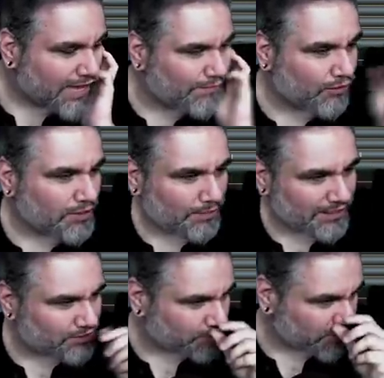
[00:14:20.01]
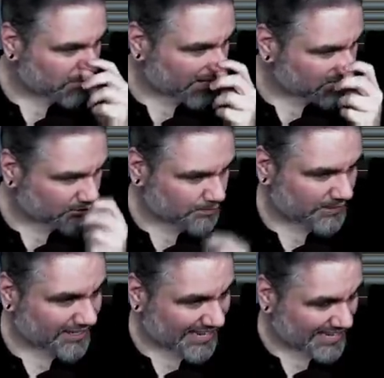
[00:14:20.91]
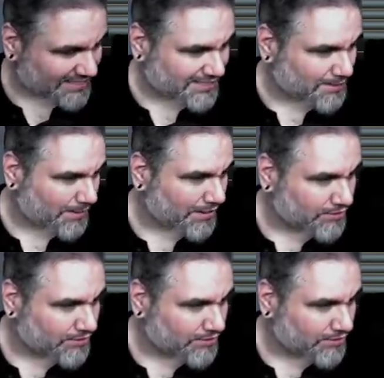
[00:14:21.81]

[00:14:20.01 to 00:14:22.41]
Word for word: If you're only playing two, you might as well just play like Anticipate